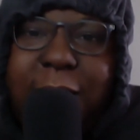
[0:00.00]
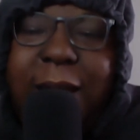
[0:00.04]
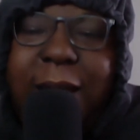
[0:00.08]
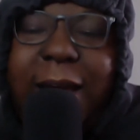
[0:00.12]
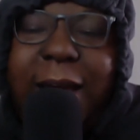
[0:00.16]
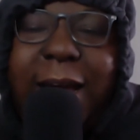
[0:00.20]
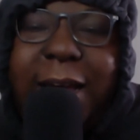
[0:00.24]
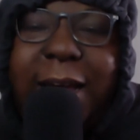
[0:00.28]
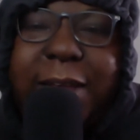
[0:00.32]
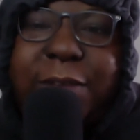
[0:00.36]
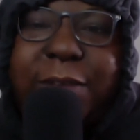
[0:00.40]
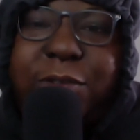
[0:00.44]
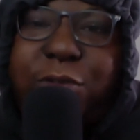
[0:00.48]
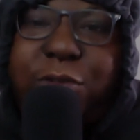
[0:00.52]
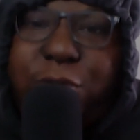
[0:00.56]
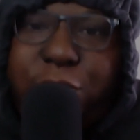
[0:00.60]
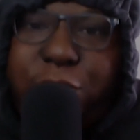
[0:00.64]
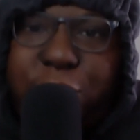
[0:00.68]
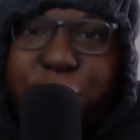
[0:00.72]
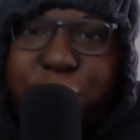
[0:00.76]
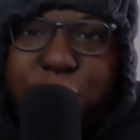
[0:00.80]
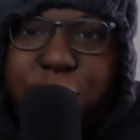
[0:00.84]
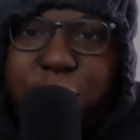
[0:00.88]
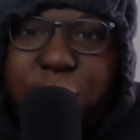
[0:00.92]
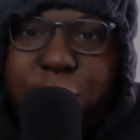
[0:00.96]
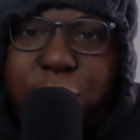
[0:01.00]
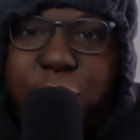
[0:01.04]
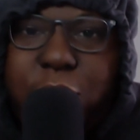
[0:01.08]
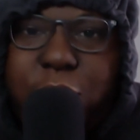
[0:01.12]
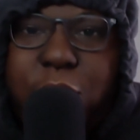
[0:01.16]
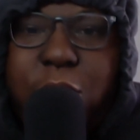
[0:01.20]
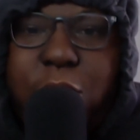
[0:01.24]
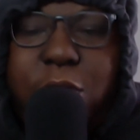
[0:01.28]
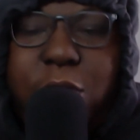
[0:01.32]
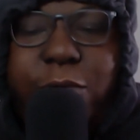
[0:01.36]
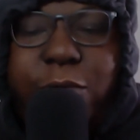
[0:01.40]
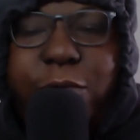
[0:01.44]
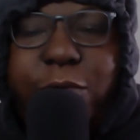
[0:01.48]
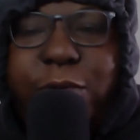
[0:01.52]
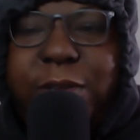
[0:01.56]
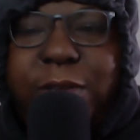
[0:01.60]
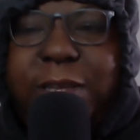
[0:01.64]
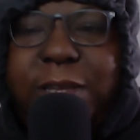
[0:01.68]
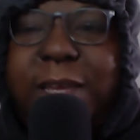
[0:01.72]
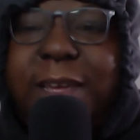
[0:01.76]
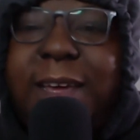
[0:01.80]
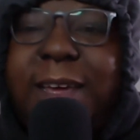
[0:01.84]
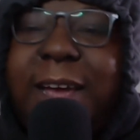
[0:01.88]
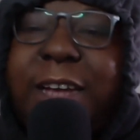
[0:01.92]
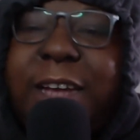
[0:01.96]
As usual, you know the
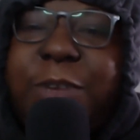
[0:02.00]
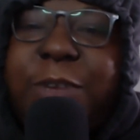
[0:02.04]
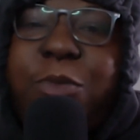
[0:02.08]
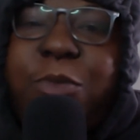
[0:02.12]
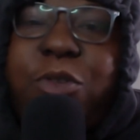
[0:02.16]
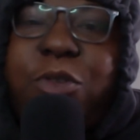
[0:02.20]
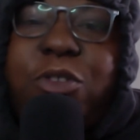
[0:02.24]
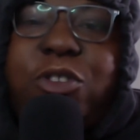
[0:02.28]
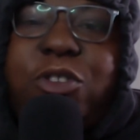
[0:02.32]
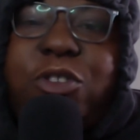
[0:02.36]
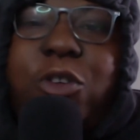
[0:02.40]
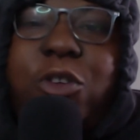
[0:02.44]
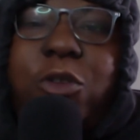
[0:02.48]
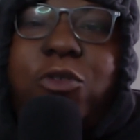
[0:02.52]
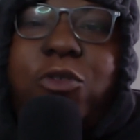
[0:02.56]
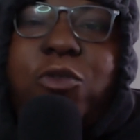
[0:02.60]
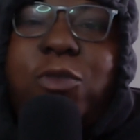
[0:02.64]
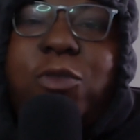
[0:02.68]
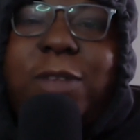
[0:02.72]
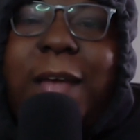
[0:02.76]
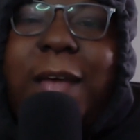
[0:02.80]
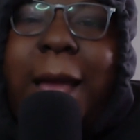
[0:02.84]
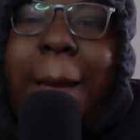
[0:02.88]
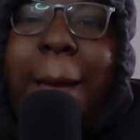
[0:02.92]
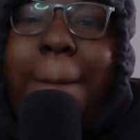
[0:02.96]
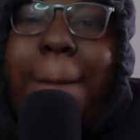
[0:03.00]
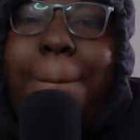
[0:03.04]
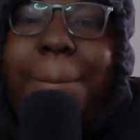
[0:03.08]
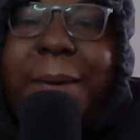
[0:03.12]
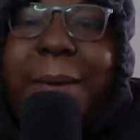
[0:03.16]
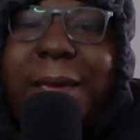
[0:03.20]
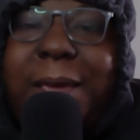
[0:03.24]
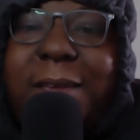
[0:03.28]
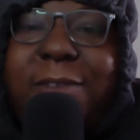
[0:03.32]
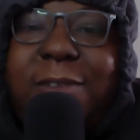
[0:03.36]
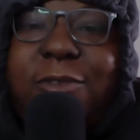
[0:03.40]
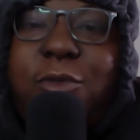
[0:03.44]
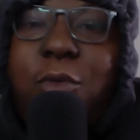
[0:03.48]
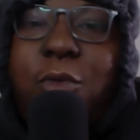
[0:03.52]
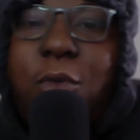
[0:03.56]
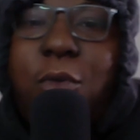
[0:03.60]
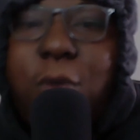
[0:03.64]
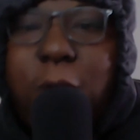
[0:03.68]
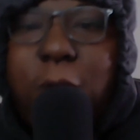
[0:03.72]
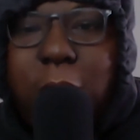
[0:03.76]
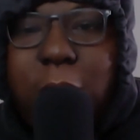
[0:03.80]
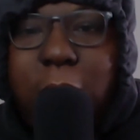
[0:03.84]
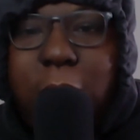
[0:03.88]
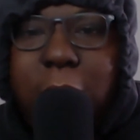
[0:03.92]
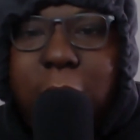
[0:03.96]
routine. Catch me on the socials at Beeks
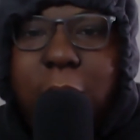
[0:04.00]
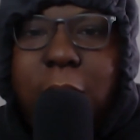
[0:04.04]
Corner,